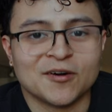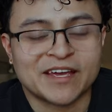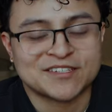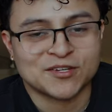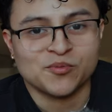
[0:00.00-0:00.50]

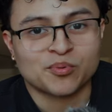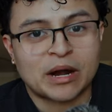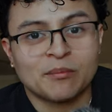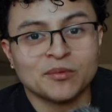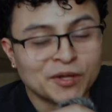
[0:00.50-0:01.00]
Okay, so you
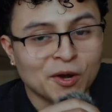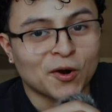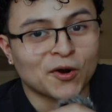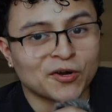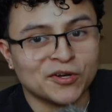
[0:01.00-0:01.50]
probably
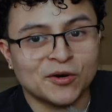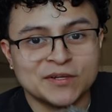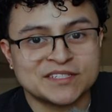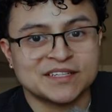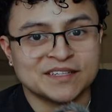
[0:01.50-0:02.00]
already know
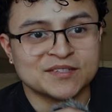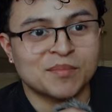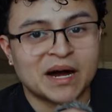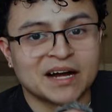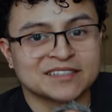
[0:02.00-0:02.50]
what's in this
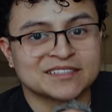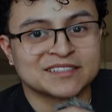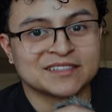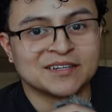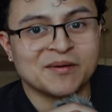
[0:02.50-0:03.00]

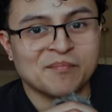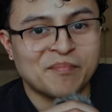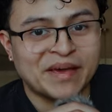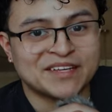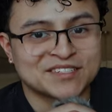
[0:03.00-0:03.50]
box
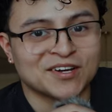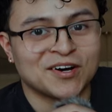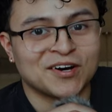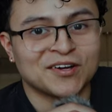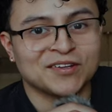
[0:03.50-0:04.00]
based
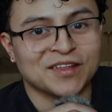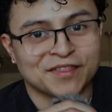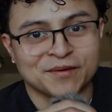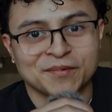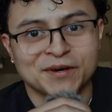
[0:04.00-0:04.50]
on the
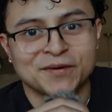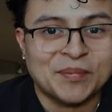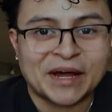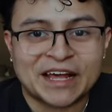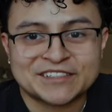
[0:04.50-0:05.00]
thumbnail,
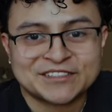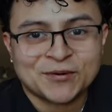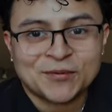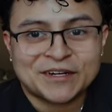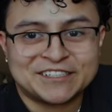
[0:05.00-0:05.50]
but I
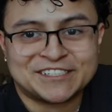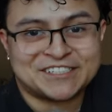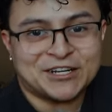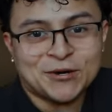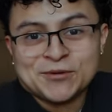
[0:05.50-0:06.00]
still wanna
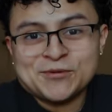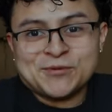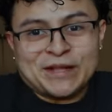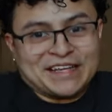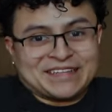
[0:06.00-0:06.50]
show you
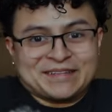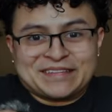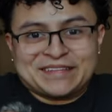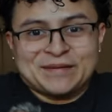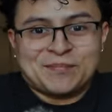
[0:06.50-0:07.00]
like
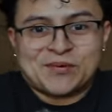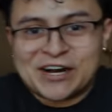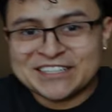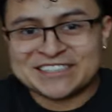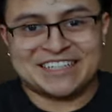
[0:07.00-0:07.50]
the
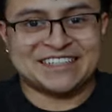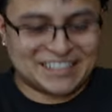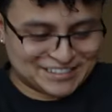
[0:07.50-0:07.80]
process.